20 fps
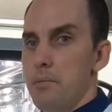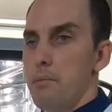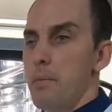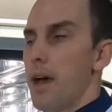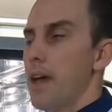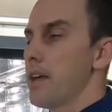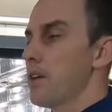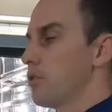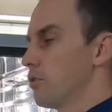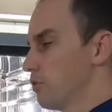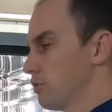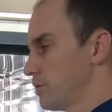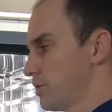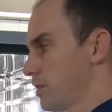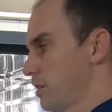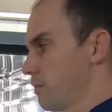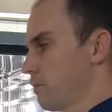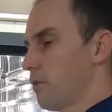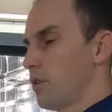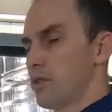may
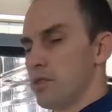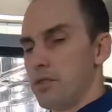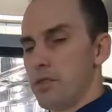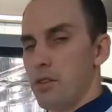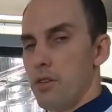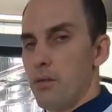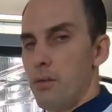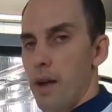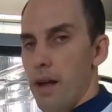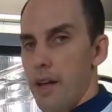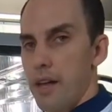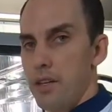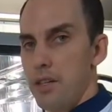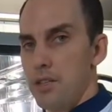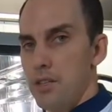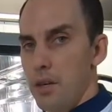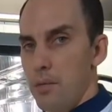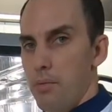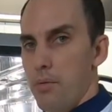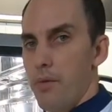also want to
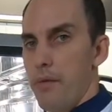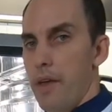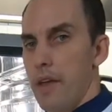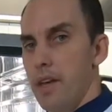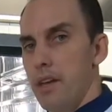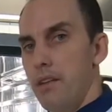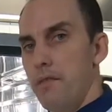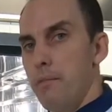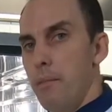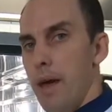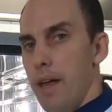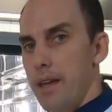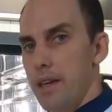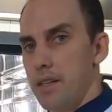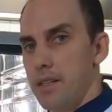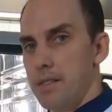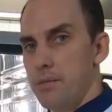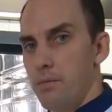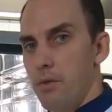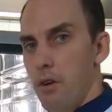arrange a preventative
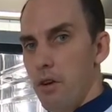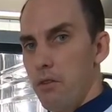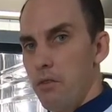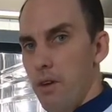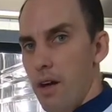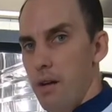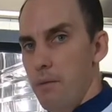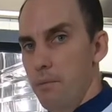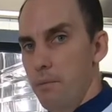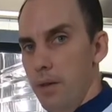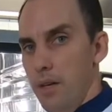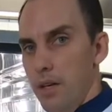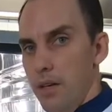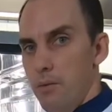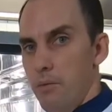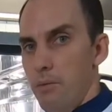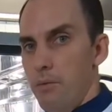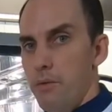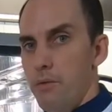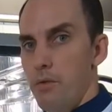maintenance program
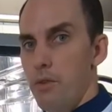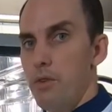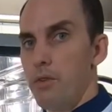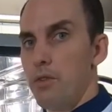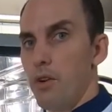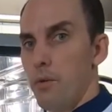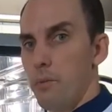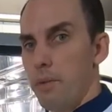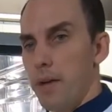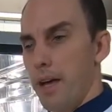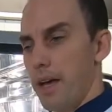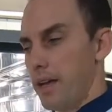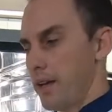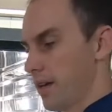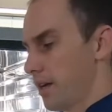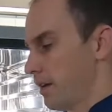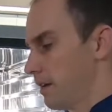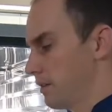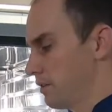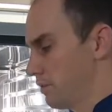through
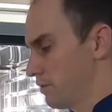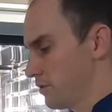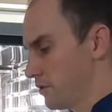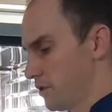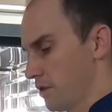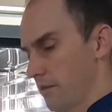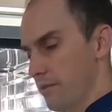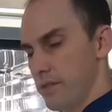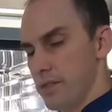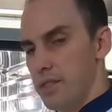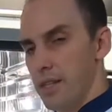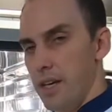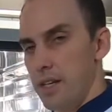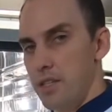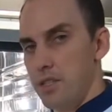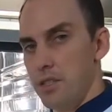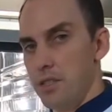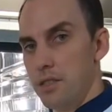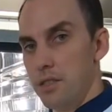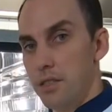Comcater, your service
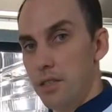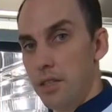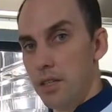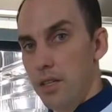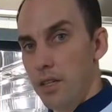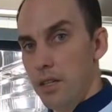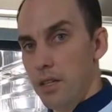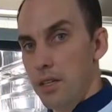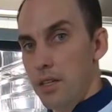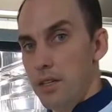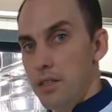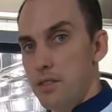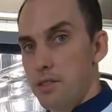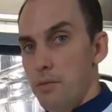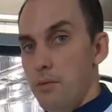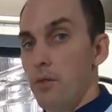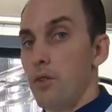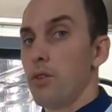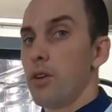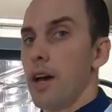agent, to
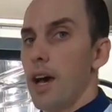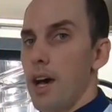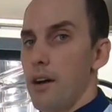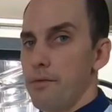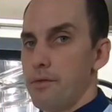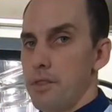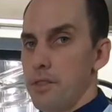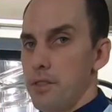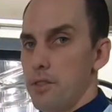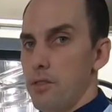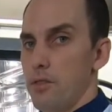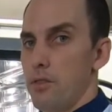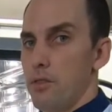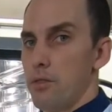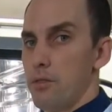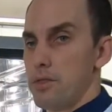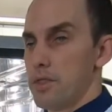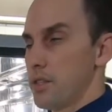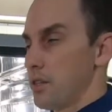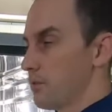look after
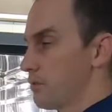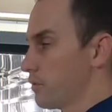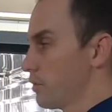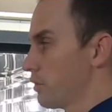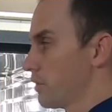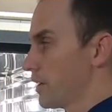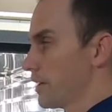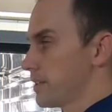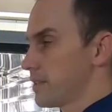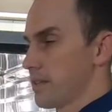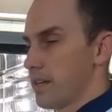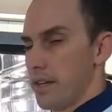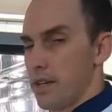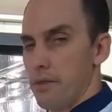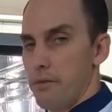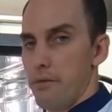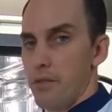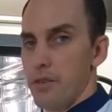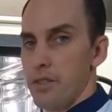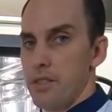your self-cooking
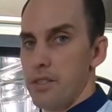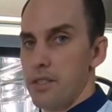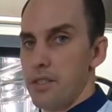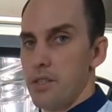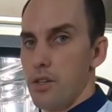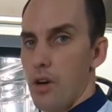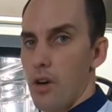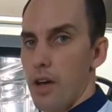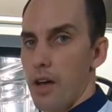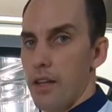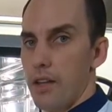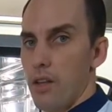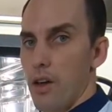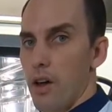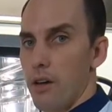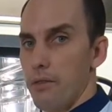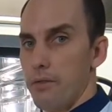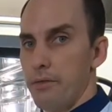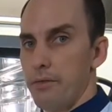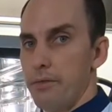centre for its entire
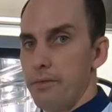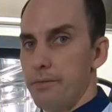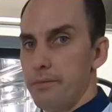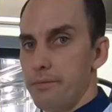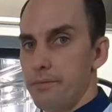life.